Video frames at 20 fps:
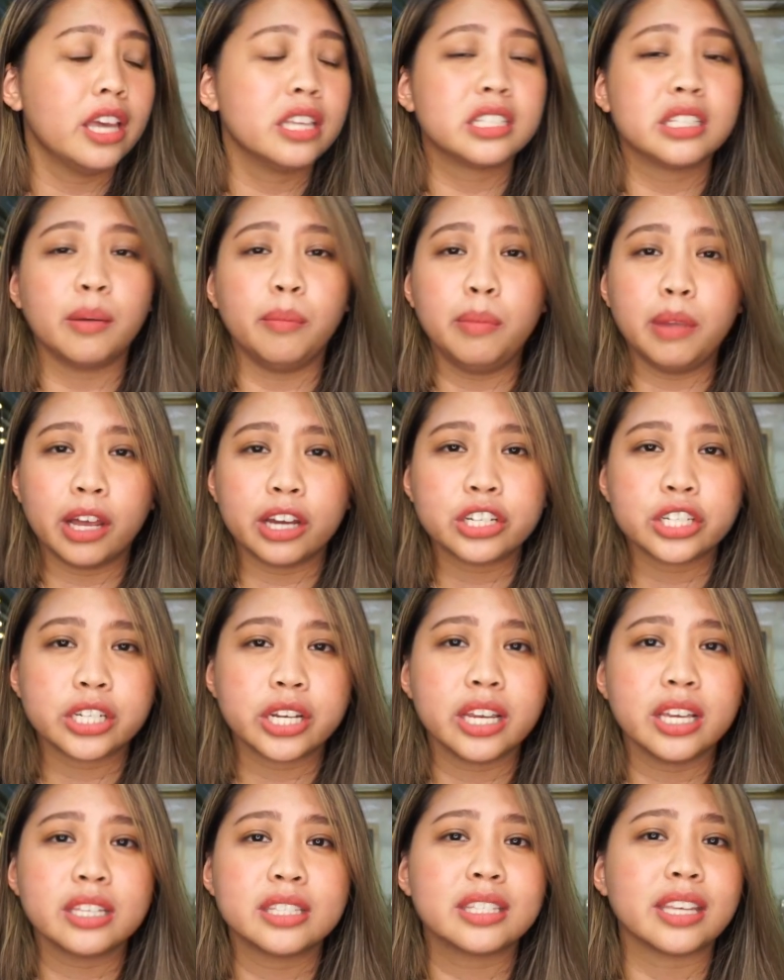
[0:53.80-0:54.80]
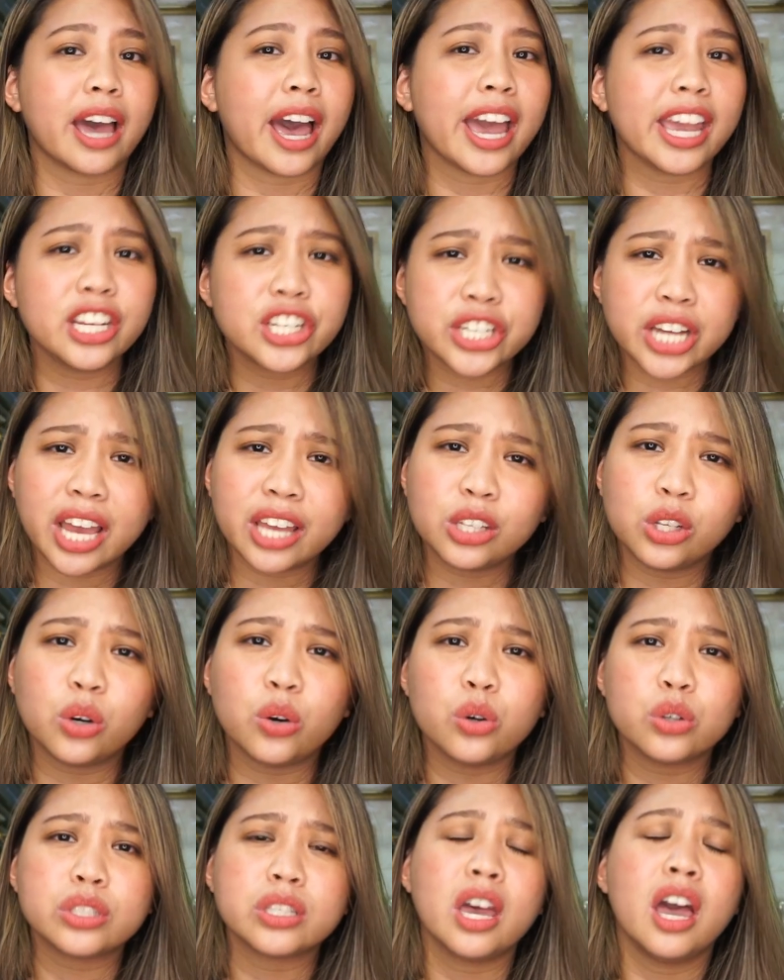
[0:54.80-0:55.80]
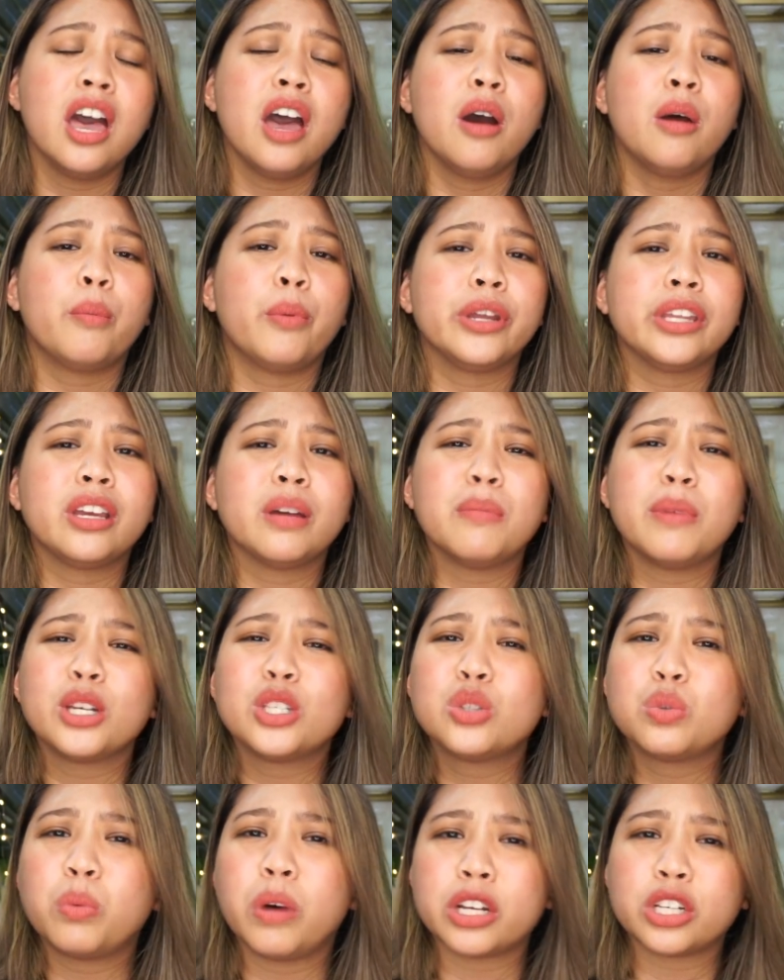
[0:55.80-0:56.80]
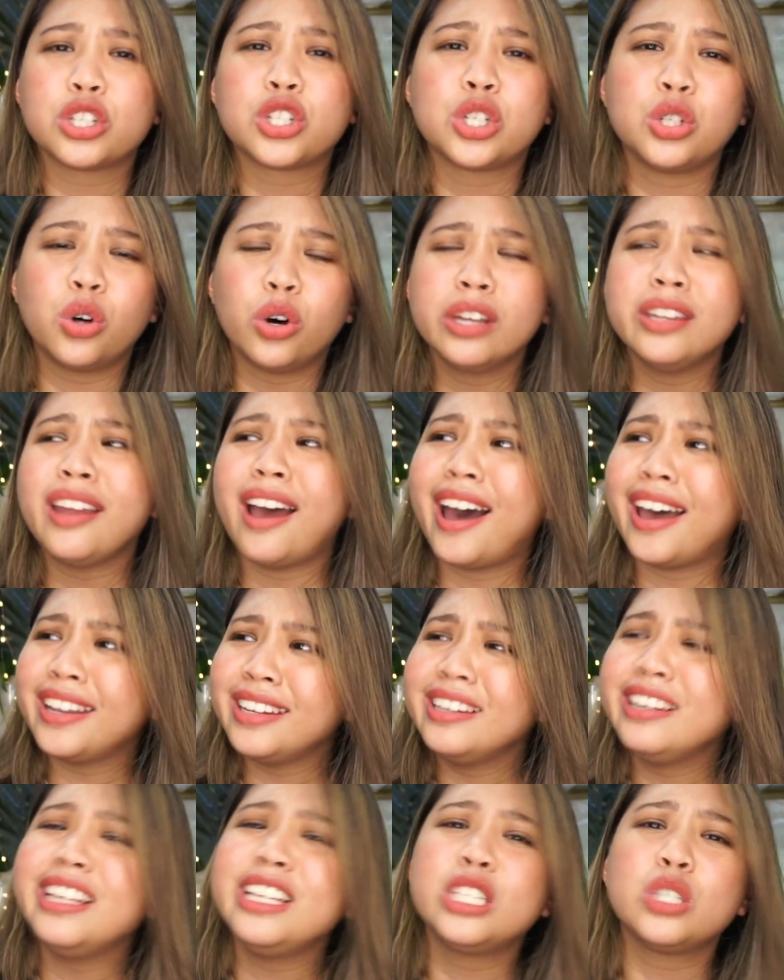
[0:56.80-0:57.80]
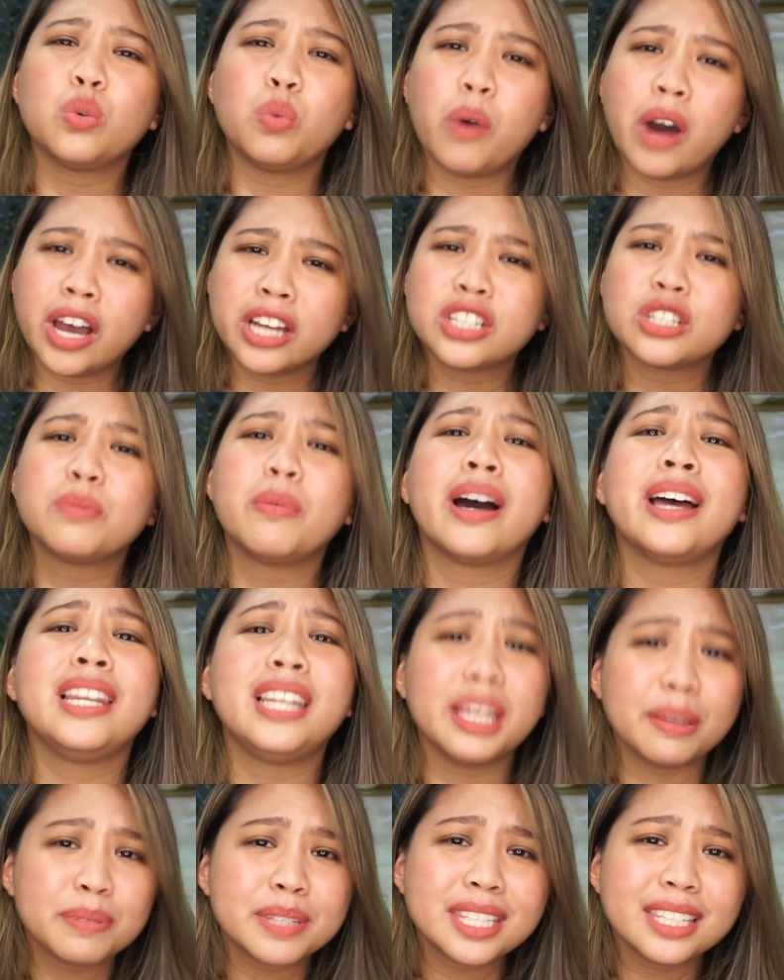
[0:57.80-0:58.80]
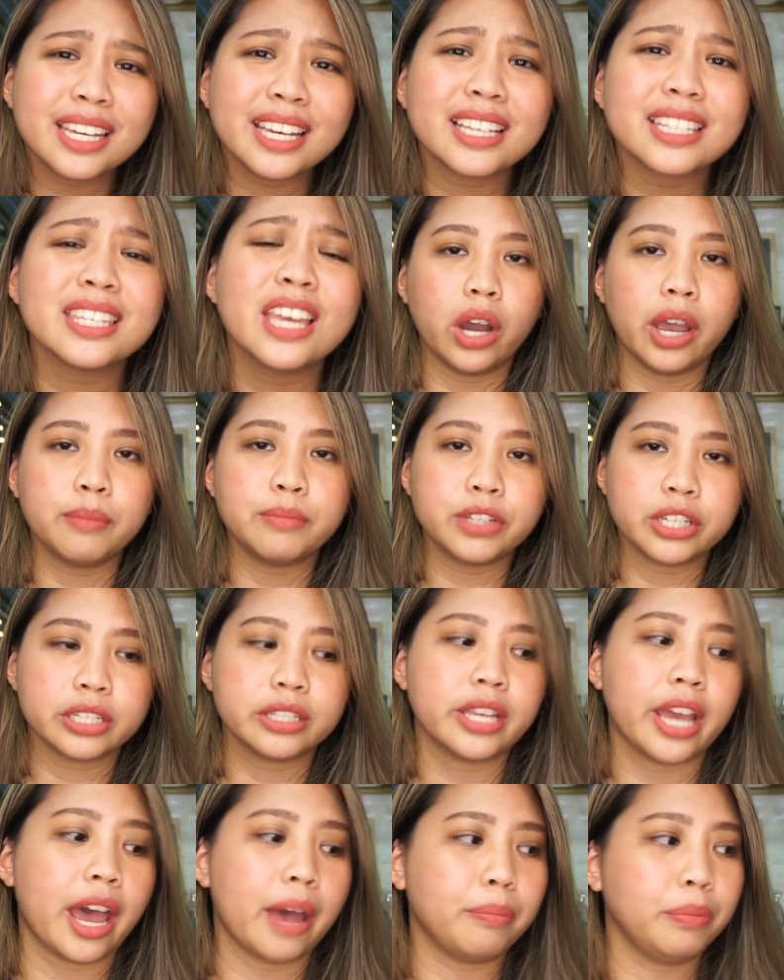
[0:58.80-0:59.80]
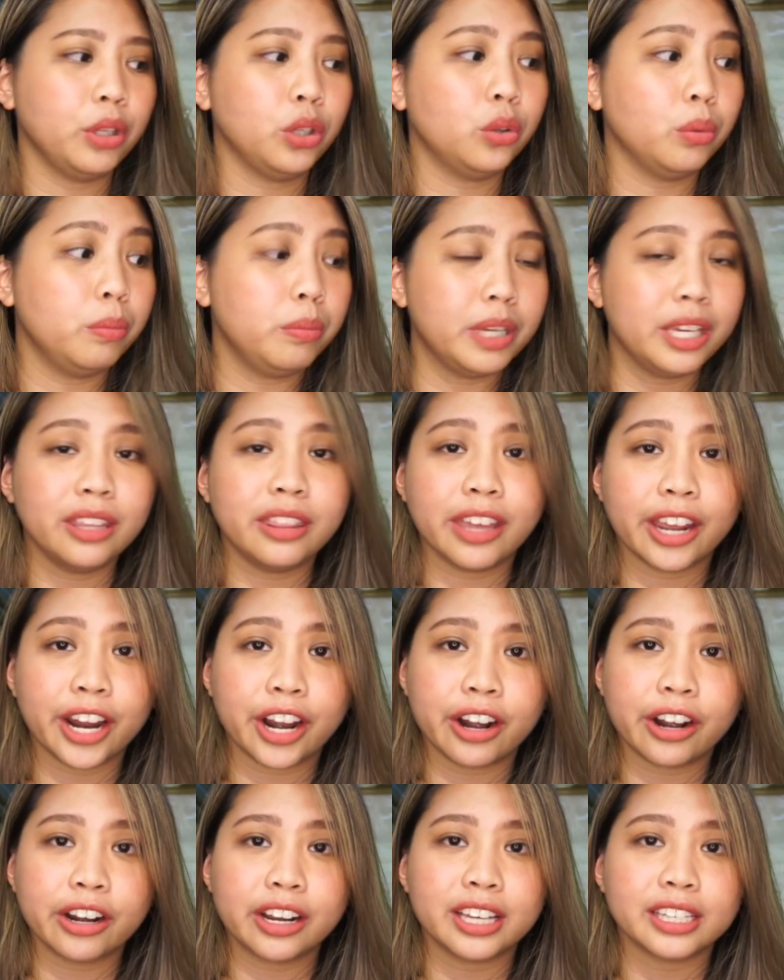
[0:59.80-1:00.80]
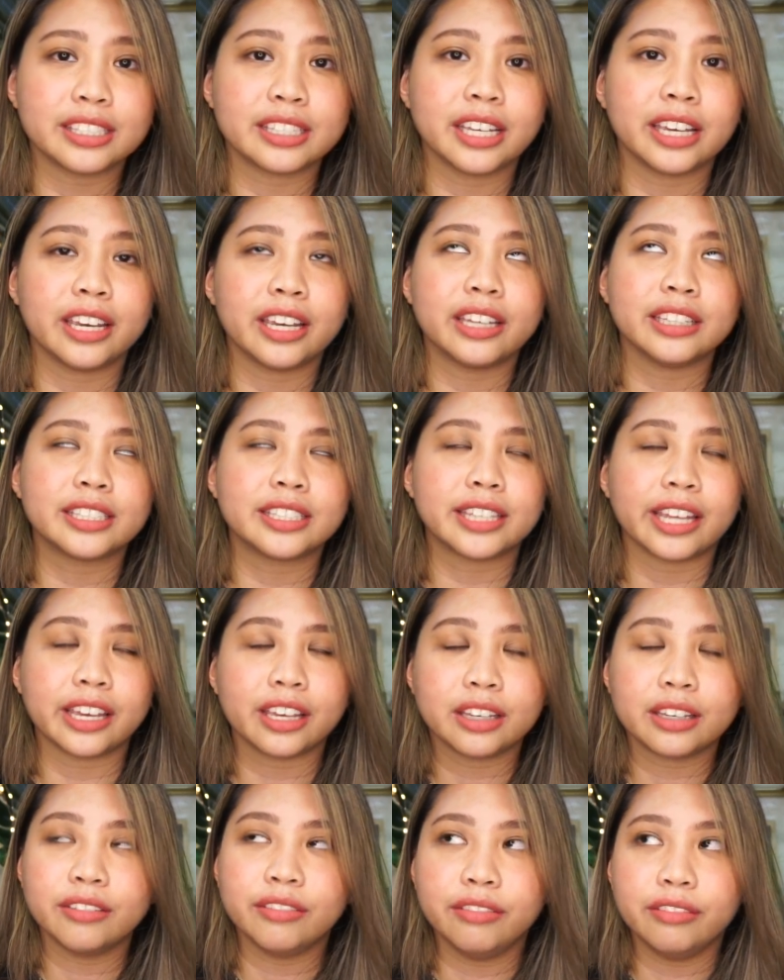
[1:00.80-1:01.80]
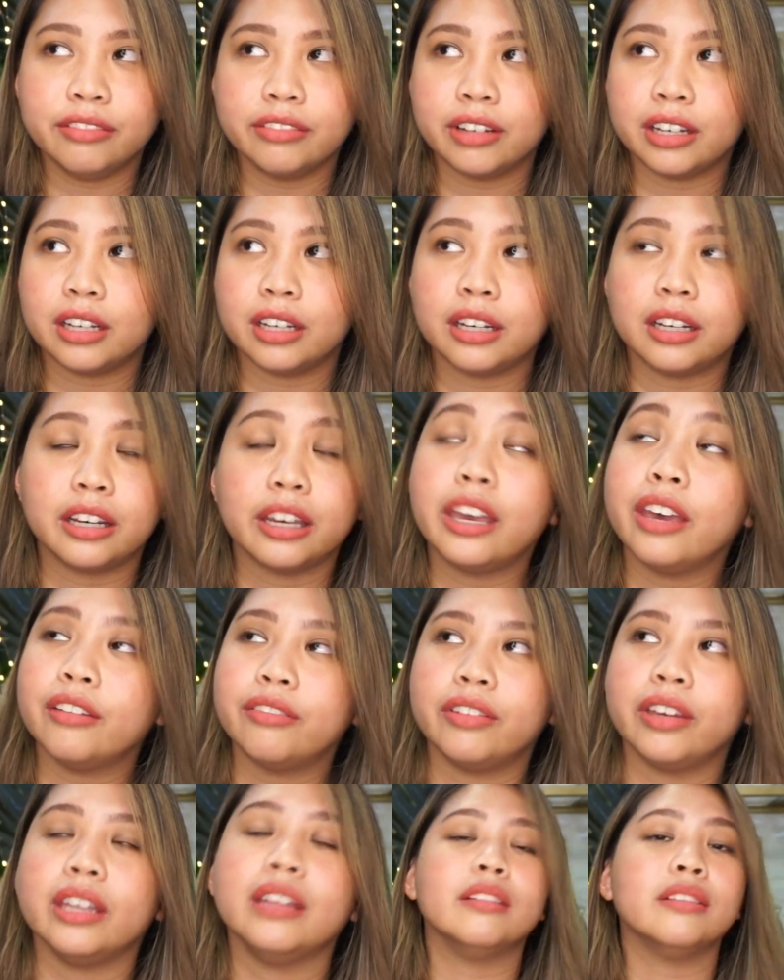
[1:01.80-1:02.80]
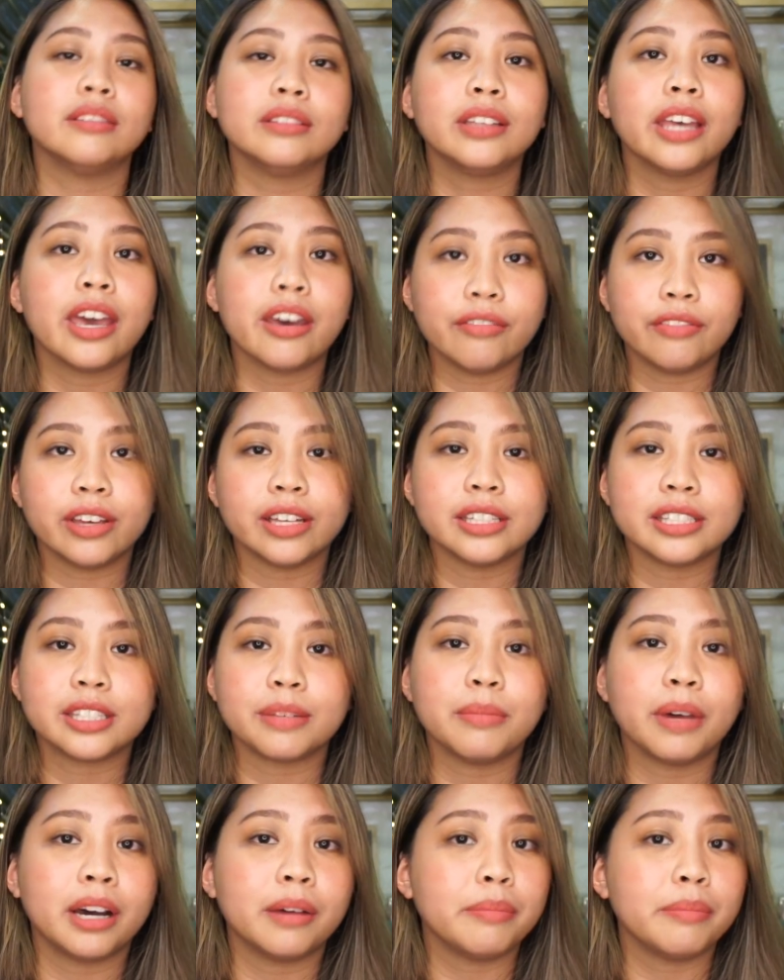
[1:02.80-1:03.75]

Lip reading: sa blushes, sa eyeshadows, pwede kang mag-swatch doon. Only swatch, mga lipsticks. I'm just happy to be there kasi it's like heaven. Wow. Heaven sa mga